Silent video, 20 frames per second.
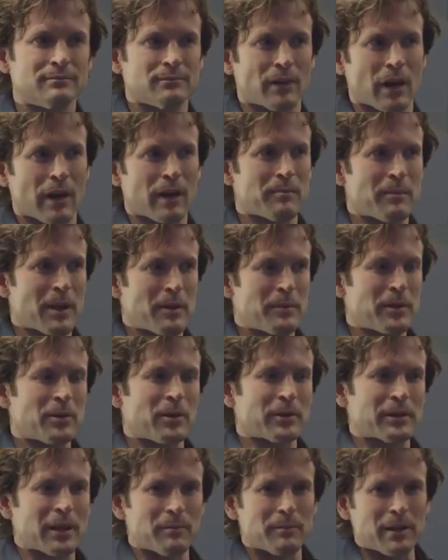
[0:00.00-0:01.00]
Right, maybe you know
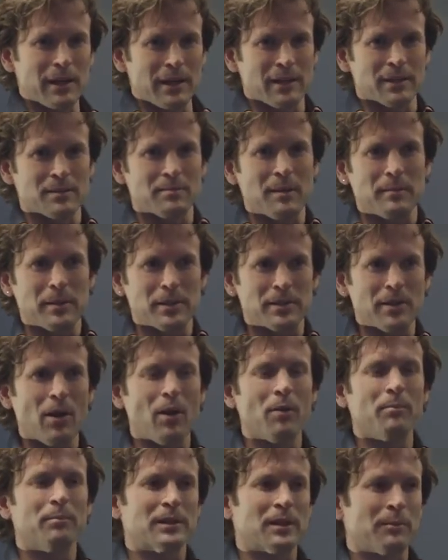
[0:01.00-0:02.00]
what that means, maybe you
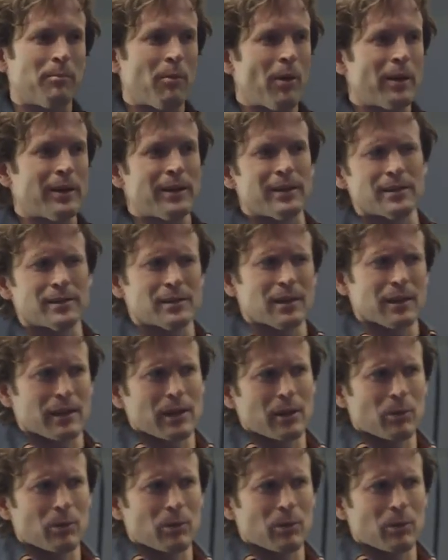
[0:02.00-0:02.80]
don't, but the point is, okay,